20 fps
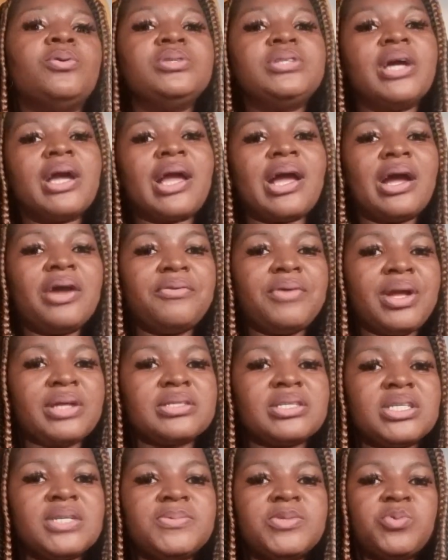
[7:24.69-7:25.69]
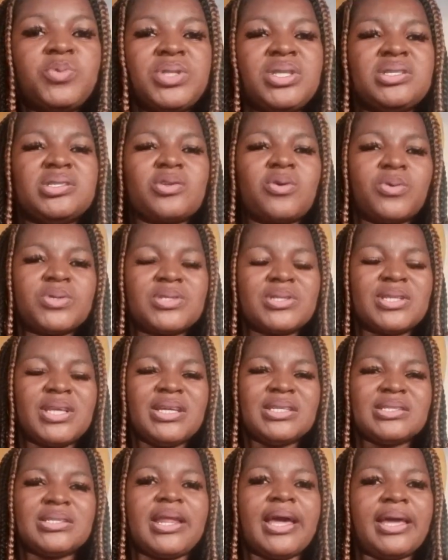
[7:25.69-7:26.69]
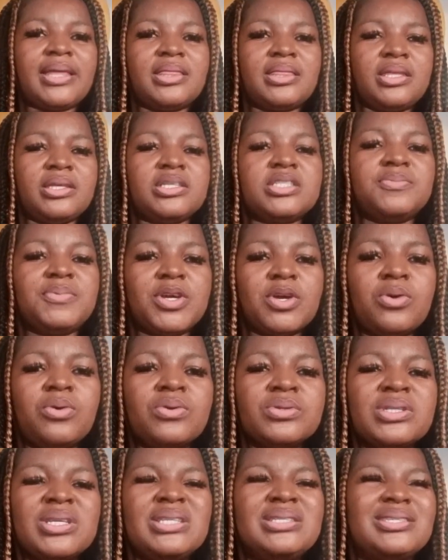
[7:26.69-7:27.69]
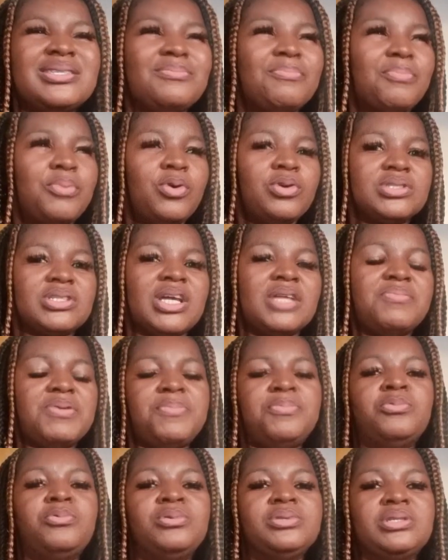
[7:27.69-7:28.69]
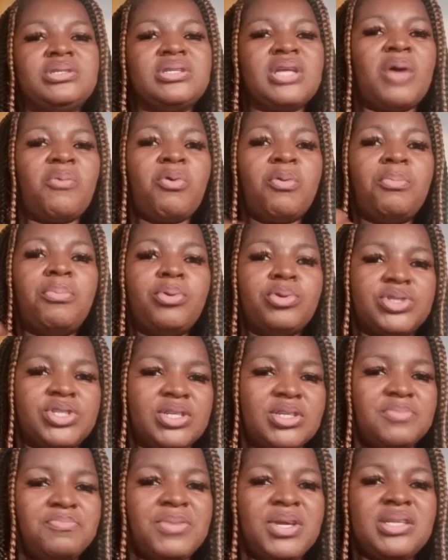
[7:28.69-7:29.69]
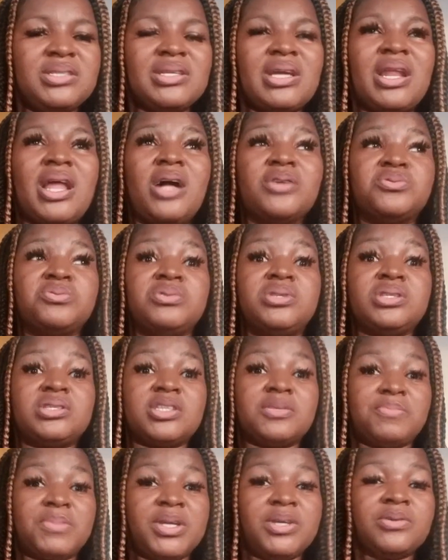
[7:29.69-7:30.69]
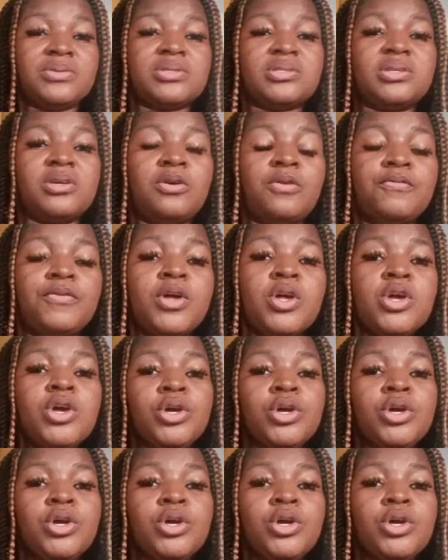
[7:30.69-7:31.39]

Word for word: under career tips we discuss things like this because it's important people understand what budget means and how to discipline yourself